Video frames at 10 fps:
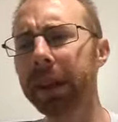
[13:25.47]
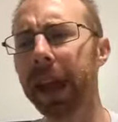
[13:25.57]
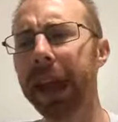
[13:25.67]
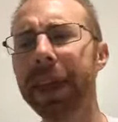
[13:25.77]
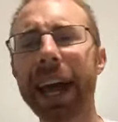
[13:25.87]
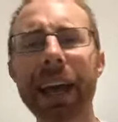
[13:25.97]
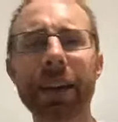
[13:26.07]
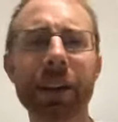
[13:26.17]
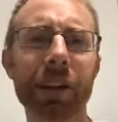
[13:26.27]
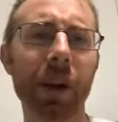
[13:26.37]
And
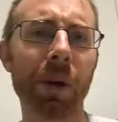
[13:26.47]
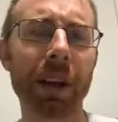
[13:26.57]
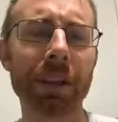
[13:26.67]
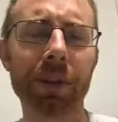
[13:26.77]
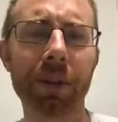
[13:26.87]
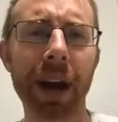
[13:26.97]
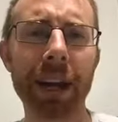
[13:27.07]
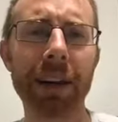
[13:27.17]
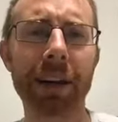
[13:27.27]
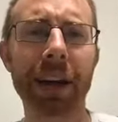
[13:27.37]
then going into
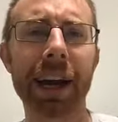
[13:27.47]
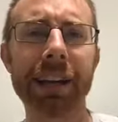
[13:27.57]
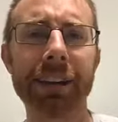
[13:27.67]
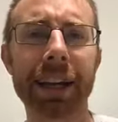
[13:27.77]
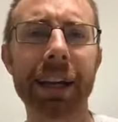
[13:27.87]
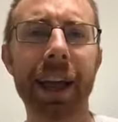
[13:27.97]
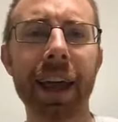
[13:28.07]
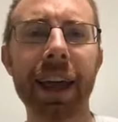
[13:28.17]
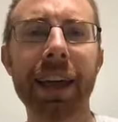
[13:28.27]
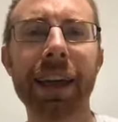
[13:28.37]
writing your content
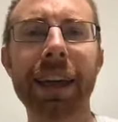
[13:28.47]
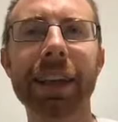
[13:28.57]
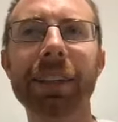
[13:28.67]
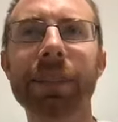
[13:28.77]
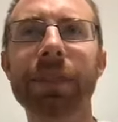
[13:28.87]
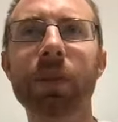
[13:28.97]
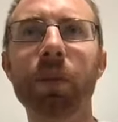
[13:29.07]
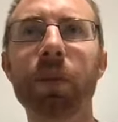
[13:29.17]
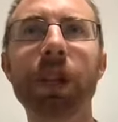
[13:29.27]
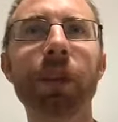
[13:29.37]
is,
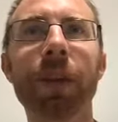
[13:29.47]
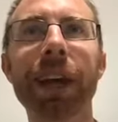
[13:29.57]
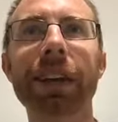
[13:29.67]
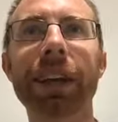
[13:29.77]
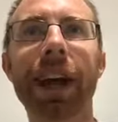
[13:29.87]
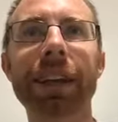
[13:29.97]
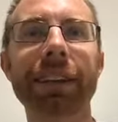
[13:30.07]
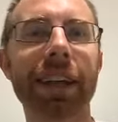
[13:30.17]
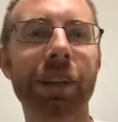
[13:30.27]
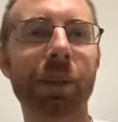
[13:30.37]
when you write your
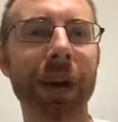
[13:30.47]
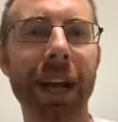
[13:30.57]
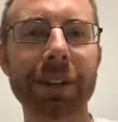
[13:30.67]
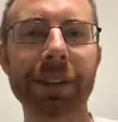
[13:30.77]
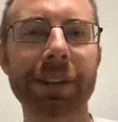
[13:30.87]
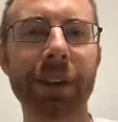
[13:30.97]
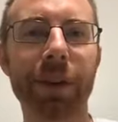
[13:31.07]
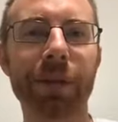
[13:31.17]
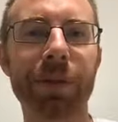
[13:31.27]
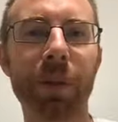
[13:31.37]
content, you want to ask
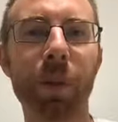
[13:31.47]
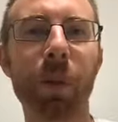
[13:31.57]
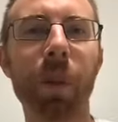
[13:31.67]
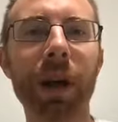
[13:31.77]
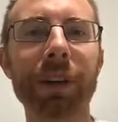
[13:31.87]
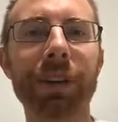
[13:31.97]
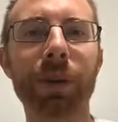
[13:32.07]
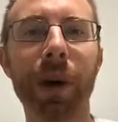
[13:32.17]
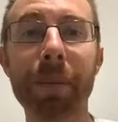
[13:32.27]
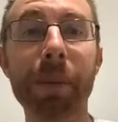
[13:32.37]
yourself, what
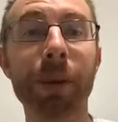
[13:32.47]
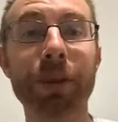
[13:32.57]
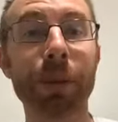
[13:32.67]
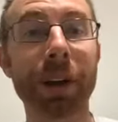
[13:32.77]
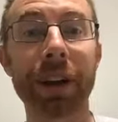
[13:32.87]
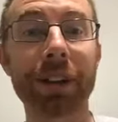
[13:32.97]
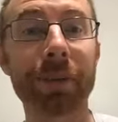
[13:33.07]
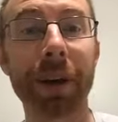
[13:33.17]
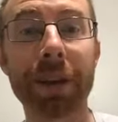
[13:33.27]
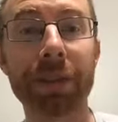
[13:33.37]
do I most want to
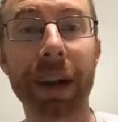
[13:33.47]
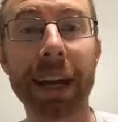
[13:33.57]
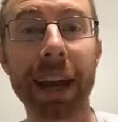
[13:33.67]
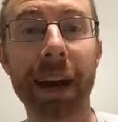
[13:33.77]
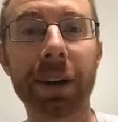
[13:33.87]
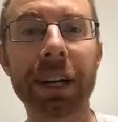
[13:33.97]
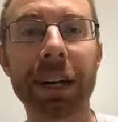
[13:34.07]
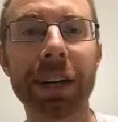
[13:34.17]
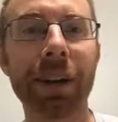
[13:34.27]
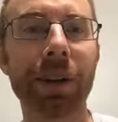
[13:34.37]
express right now?
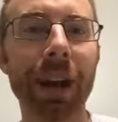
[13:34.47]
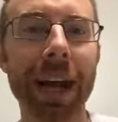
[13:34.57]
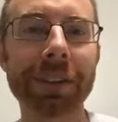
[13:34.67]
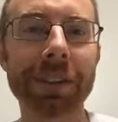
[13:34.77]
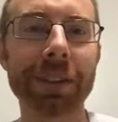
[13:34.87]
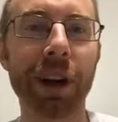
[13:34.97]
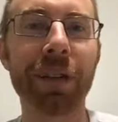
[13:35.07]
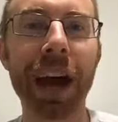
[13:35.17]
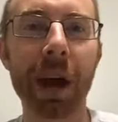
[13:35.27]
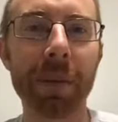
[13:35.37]
You don't ask yourself,
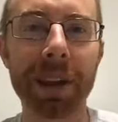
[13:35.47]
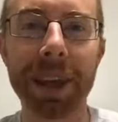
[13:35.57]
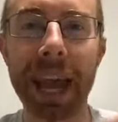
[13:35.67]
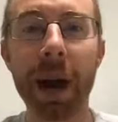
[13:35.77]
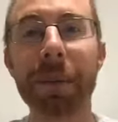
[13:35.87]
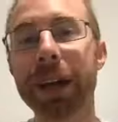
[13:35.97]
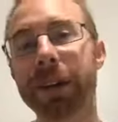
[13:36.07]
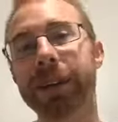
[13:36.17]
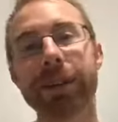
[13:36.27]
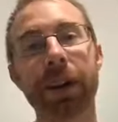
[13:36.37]
how am I
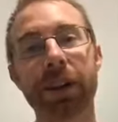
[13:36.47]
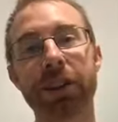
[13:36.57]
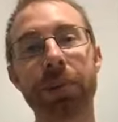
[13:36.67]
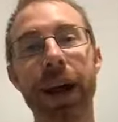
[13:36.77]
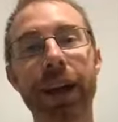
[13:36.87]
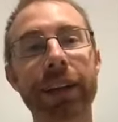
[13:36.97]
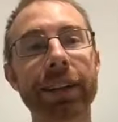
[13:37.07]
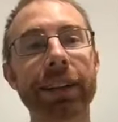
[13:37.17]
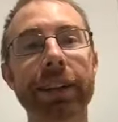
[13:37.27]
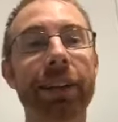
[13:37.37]
going to sell this
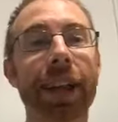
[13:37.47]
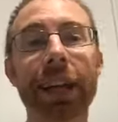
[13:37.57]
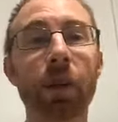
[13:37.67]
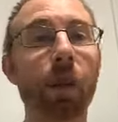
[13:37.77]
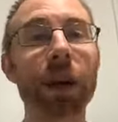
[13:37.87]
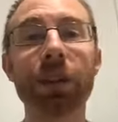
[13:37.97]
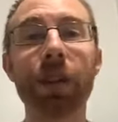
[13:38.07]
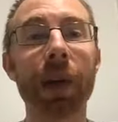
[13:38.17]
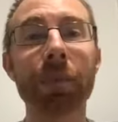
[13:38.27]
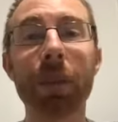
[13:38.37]
product? You're like, what do
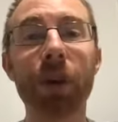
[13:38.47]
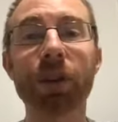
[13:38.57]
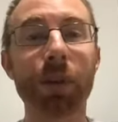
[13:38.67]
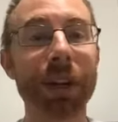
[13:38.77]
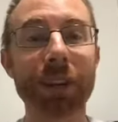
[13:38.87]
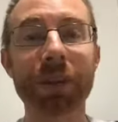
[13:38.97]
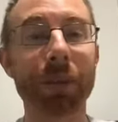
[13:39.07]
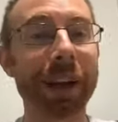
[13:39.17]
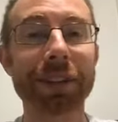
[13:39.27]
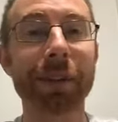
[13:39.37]
I most want to
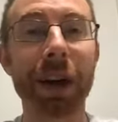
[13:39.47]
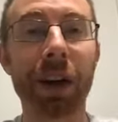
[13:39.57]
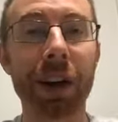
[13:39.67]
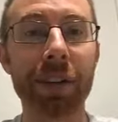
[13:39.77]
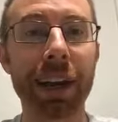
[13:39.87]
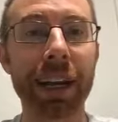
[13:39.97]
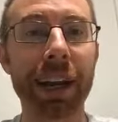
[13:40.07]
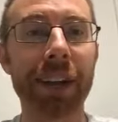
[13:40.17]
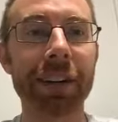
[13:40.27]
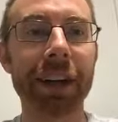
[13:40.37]
express in my heart right
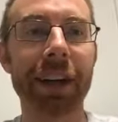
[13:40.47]
now?